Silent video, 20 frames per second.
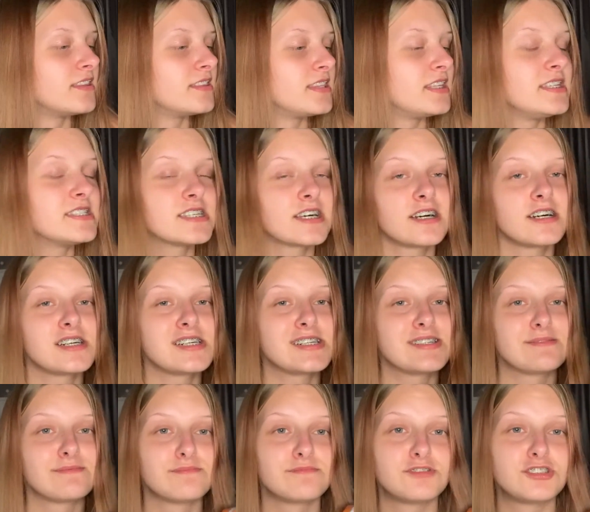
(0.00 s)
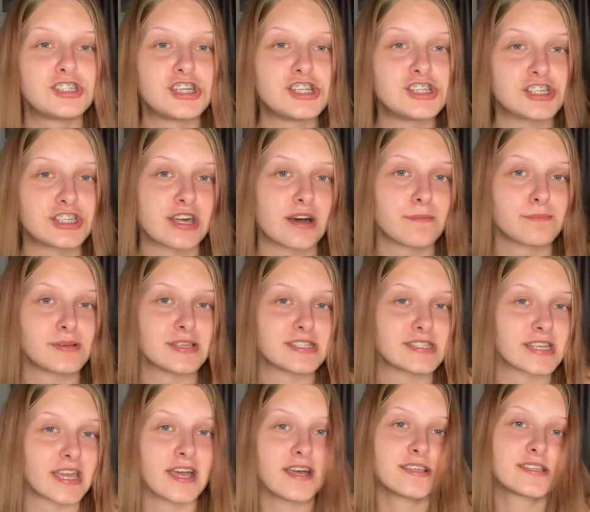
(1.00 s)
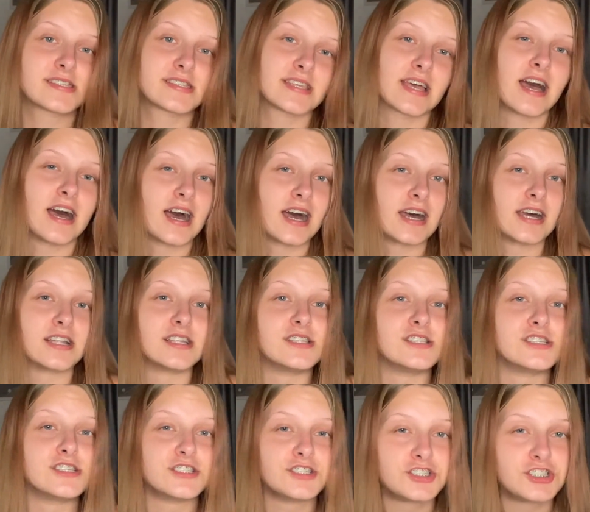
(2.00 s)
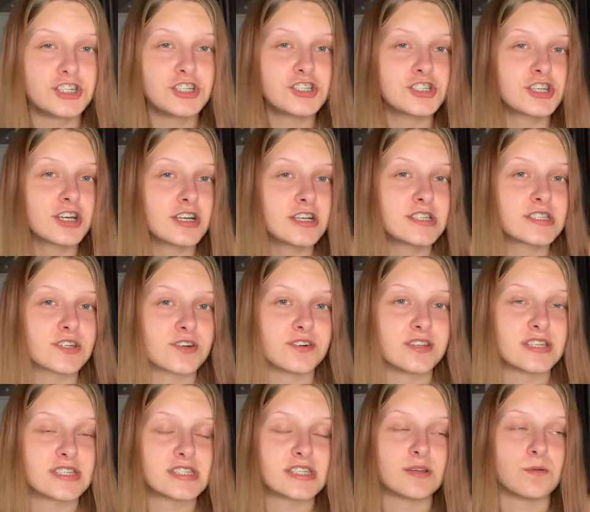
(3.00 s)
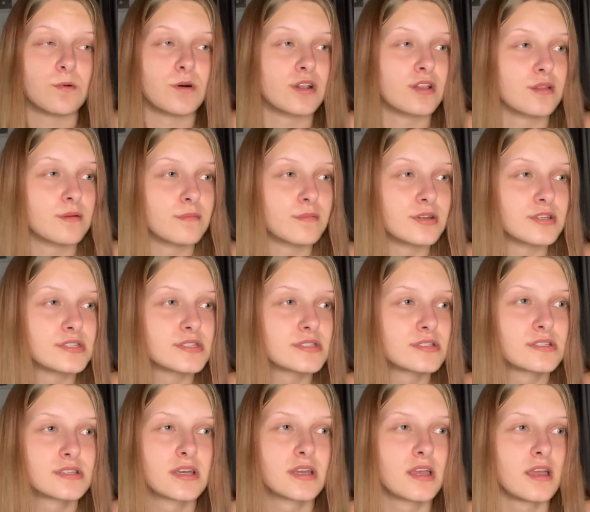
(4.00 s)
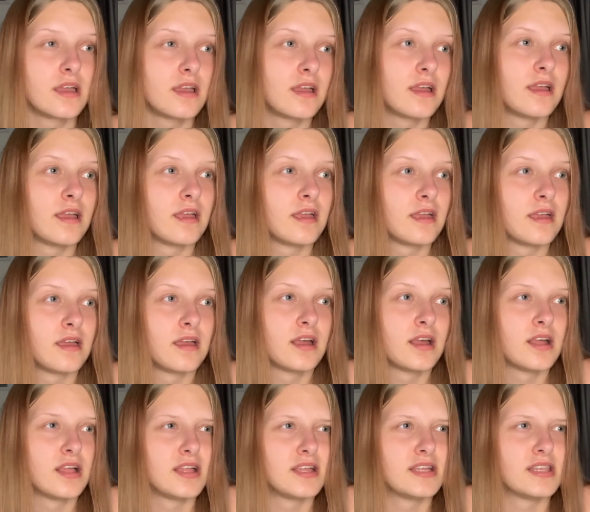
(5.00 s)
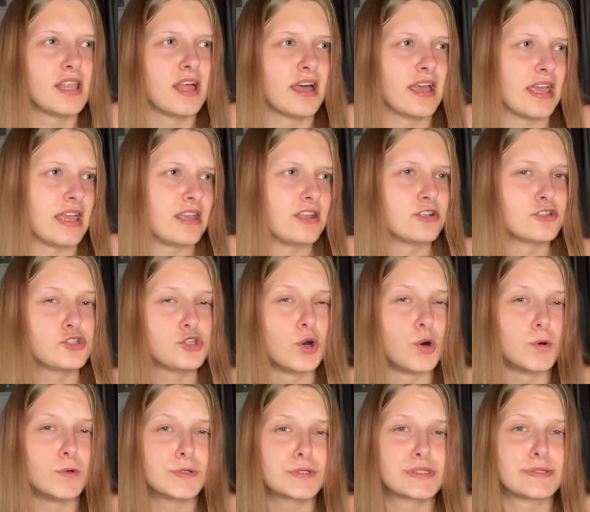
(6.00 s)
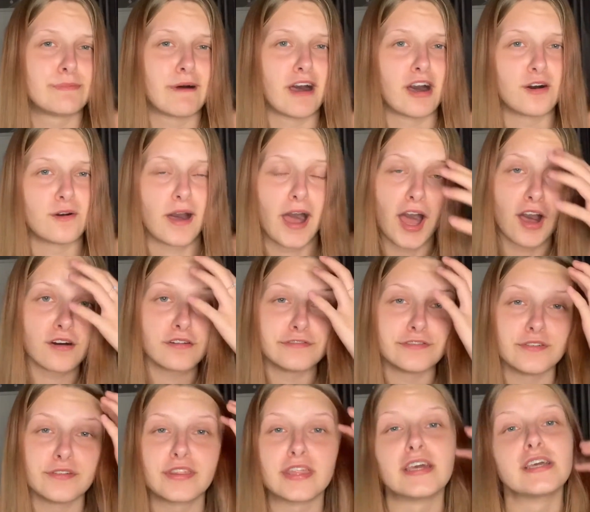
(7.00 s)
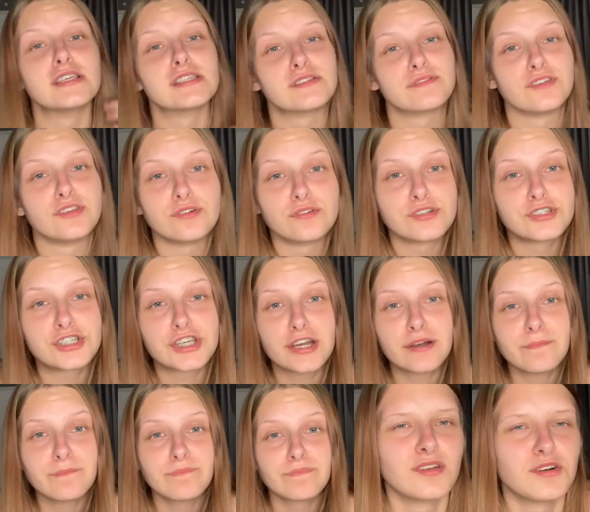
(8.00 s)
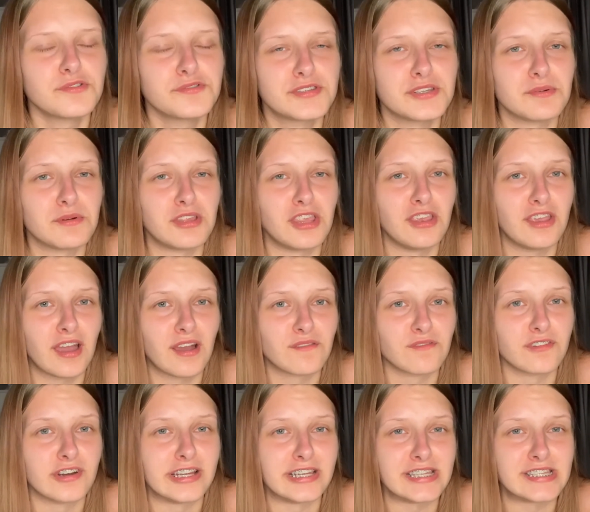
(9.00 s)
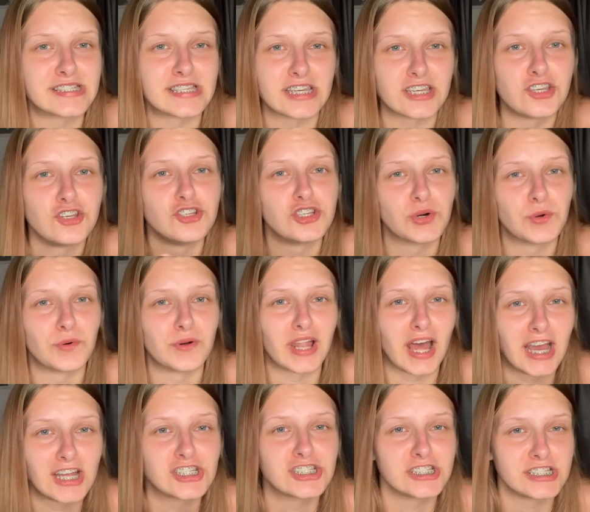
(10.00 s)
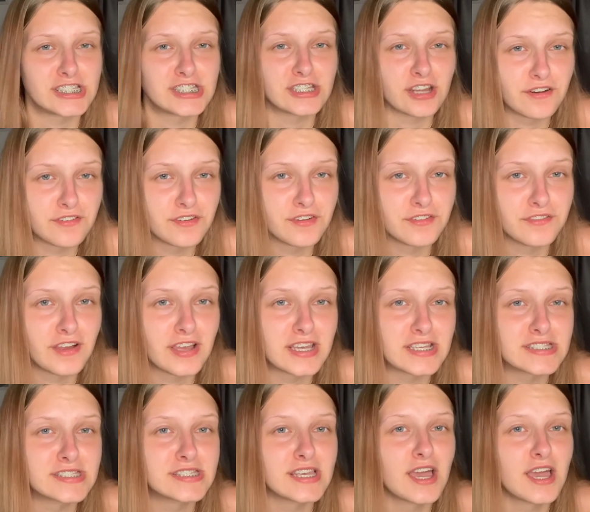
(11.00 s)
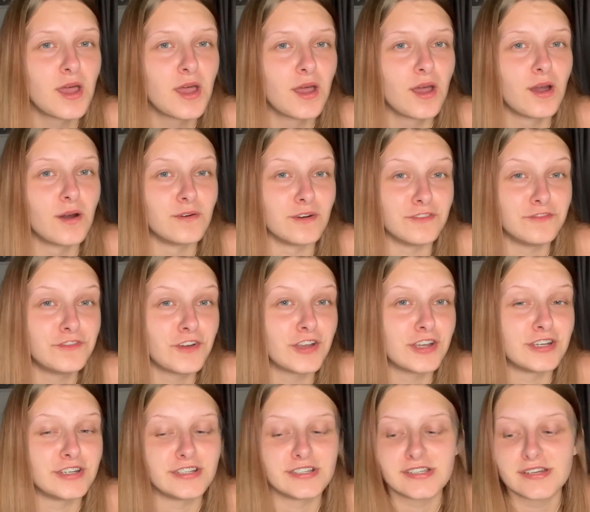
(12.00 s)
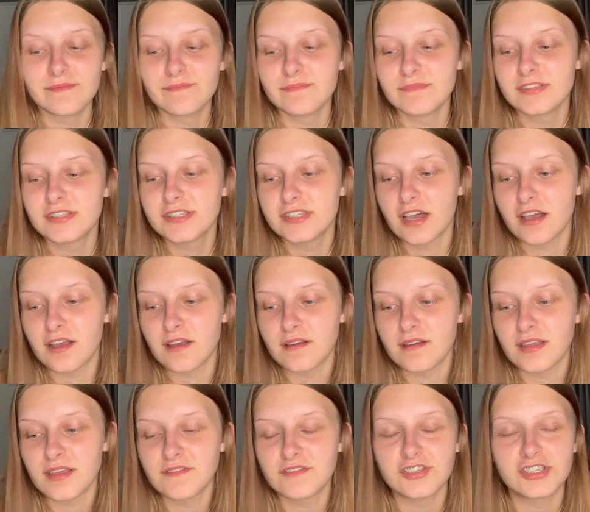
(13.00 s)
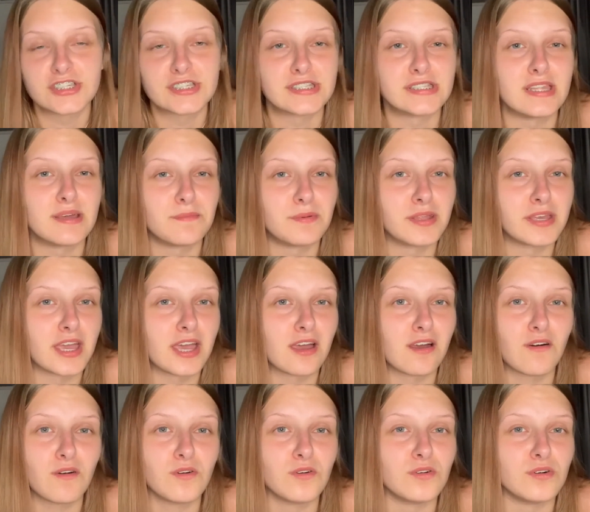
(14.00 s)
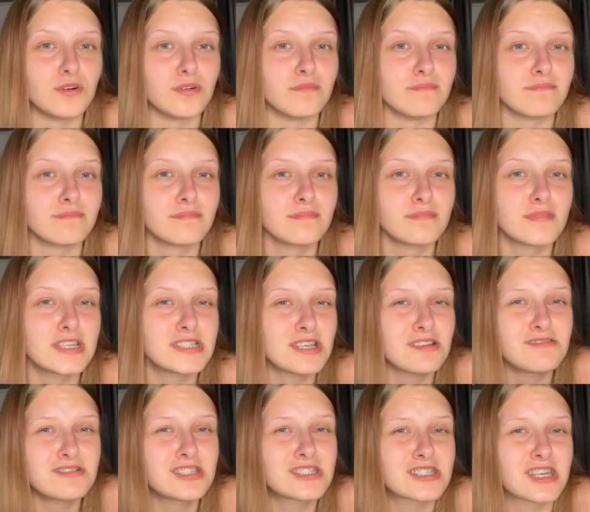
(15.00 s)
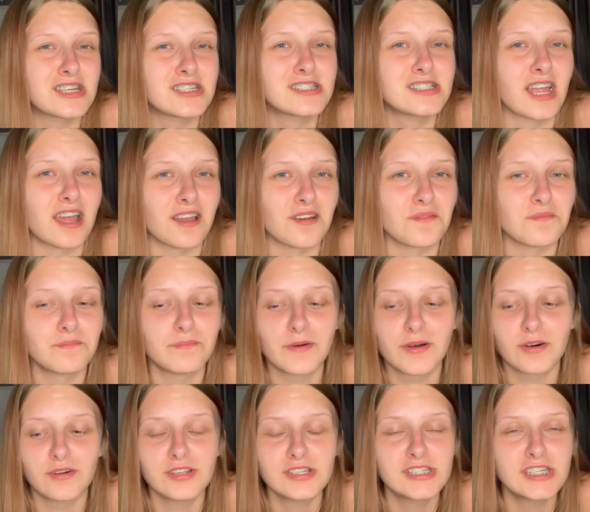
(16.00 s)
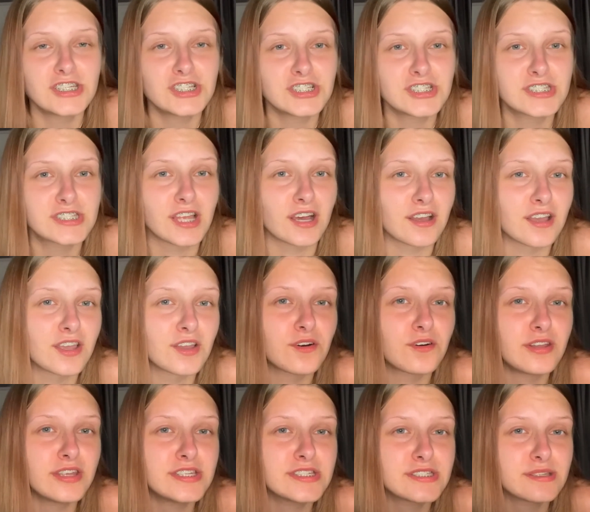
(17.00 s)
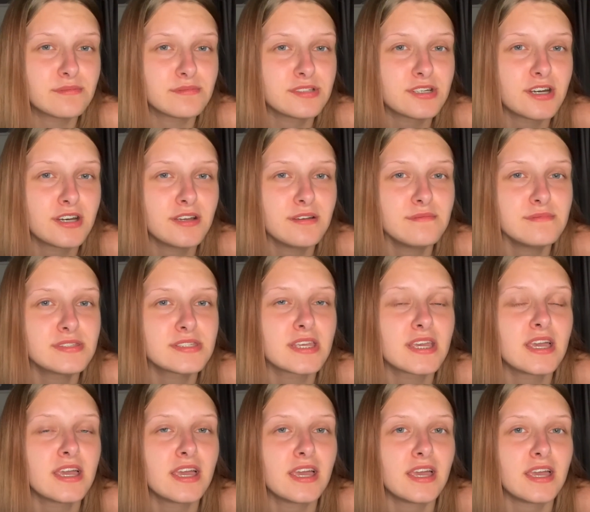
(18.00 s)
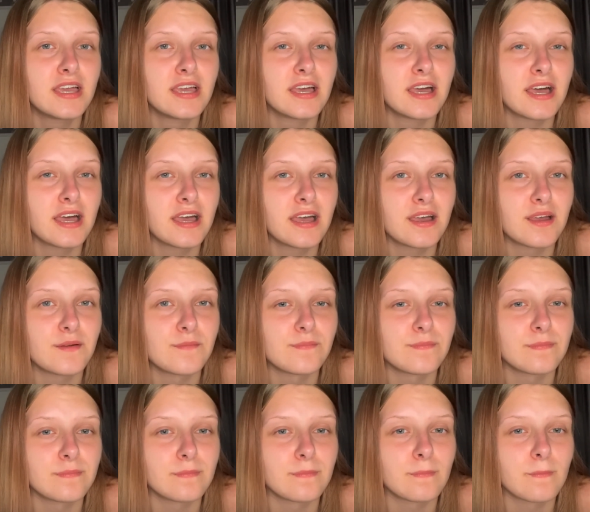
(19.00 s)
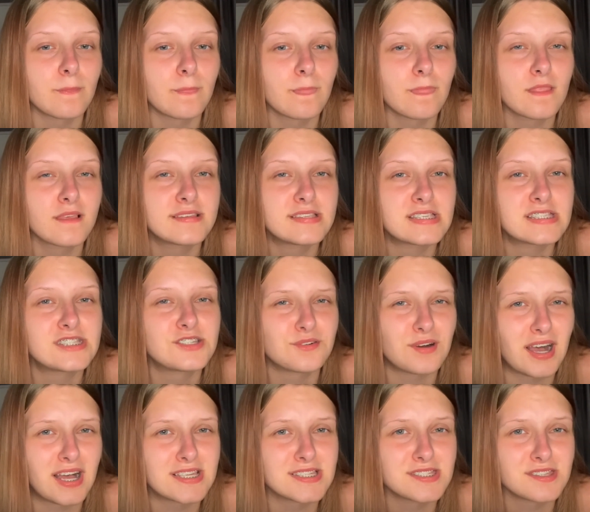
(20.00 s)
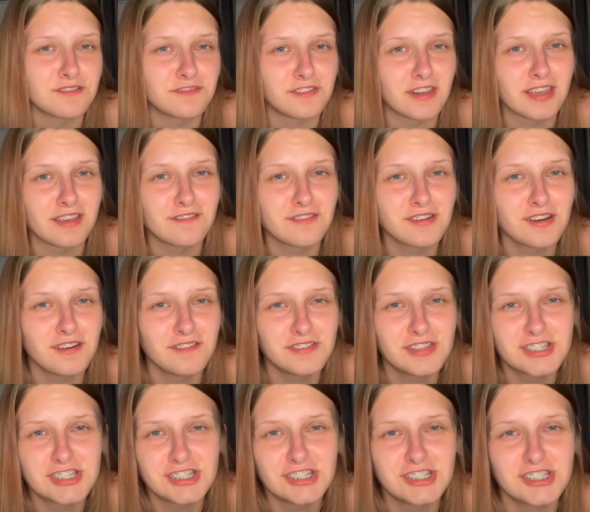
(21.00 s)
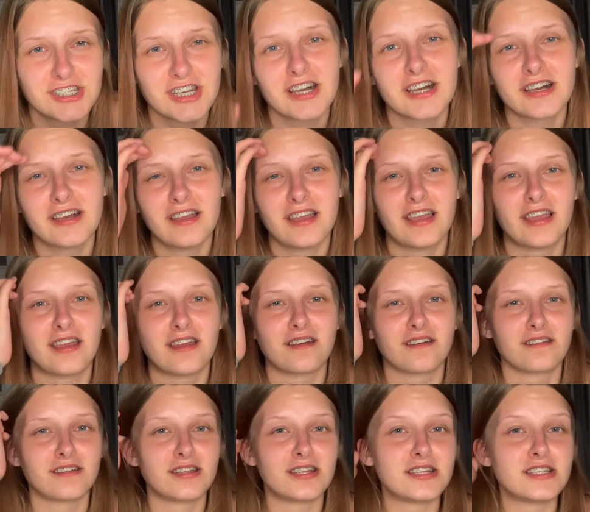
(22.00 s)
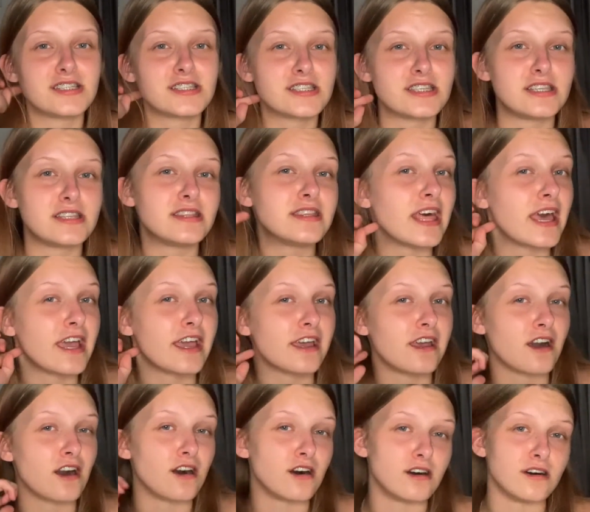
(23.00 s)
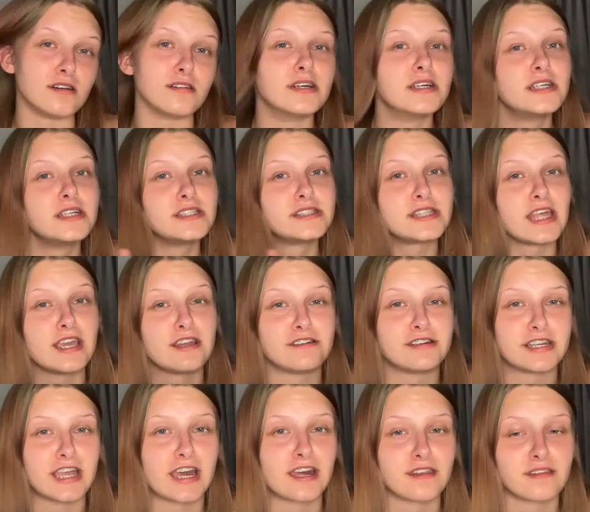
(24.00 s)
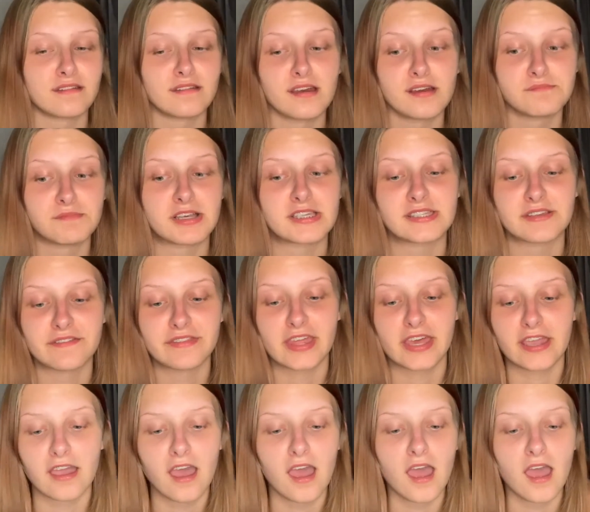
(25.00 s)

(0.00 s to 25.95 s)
These are ginger nut biscuits, and ginger is honestly one of the most like talked about helpful things for nausea. Obviously when you get really sick, you don't want to actually stuff your face with food, so even just nibbling it, or it sounds disgusting, but honestly just sucking on it sometimes, because it still has the flavour of the ginger, they are again a massive thing.